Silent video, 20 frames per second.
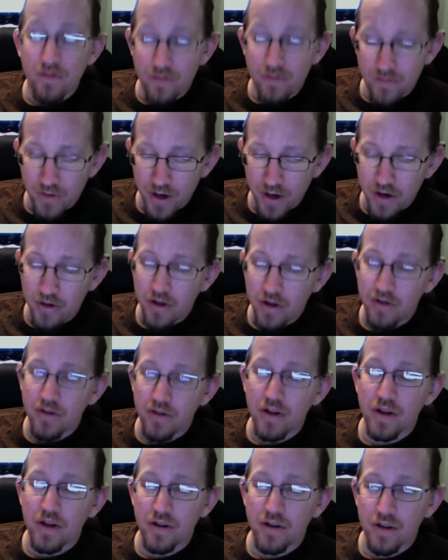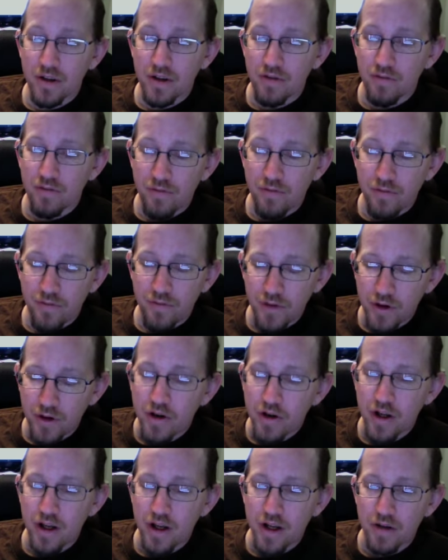very
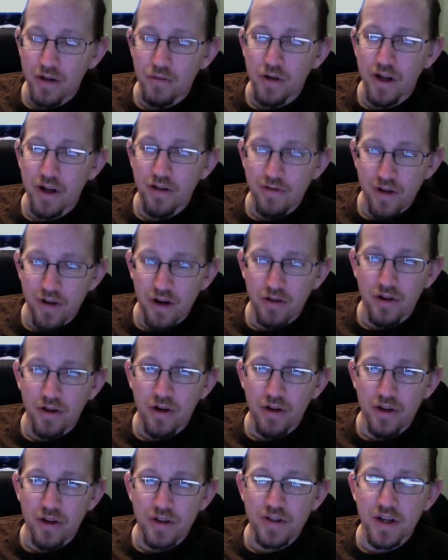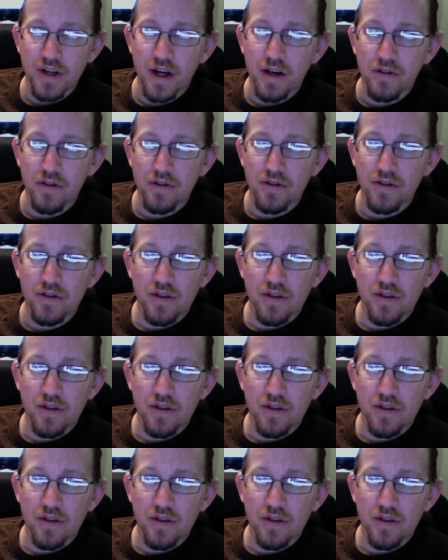infuriated when I found all this out,